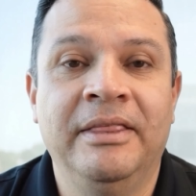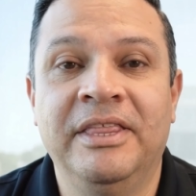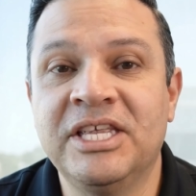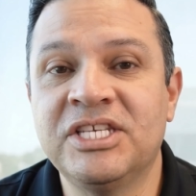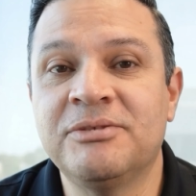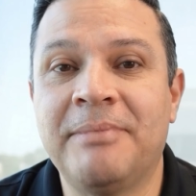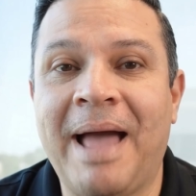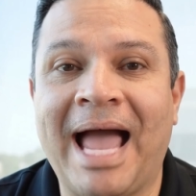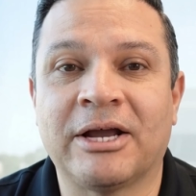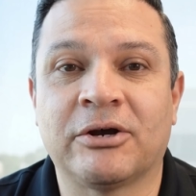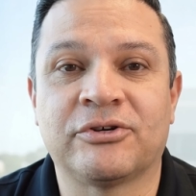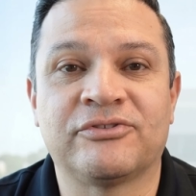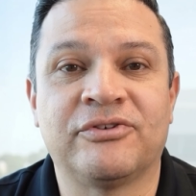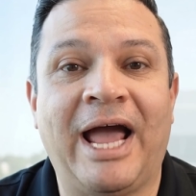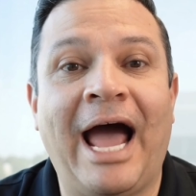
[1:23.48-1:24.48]
This
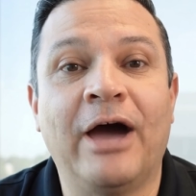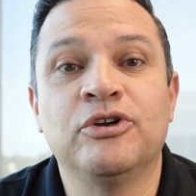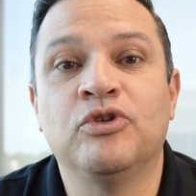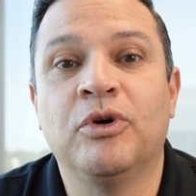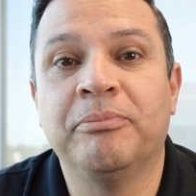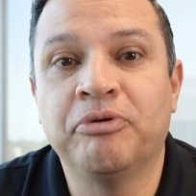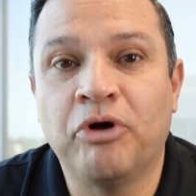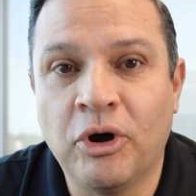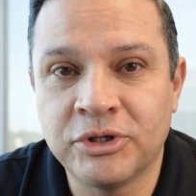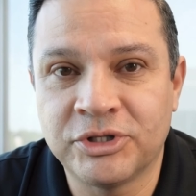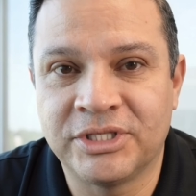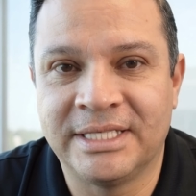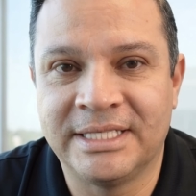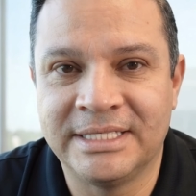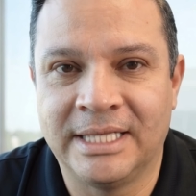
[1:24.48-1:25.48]
matters for how you
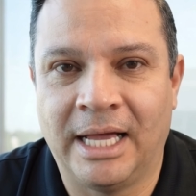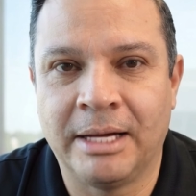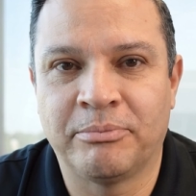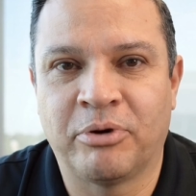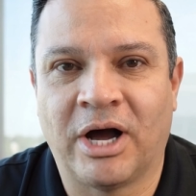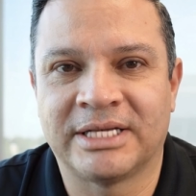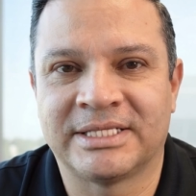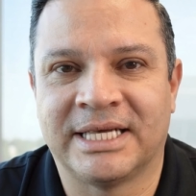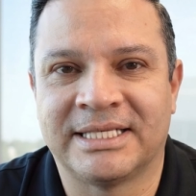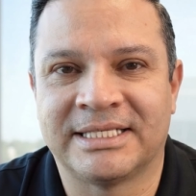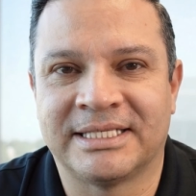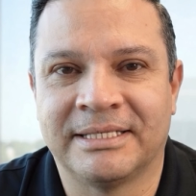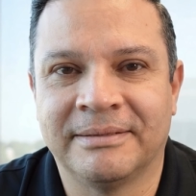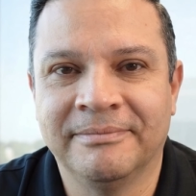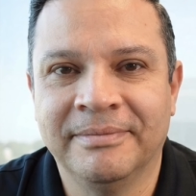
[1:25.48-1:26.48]
approach the design
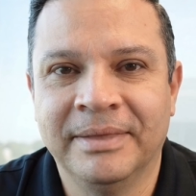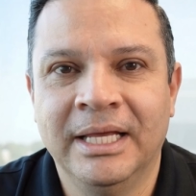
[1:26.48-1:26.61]
process.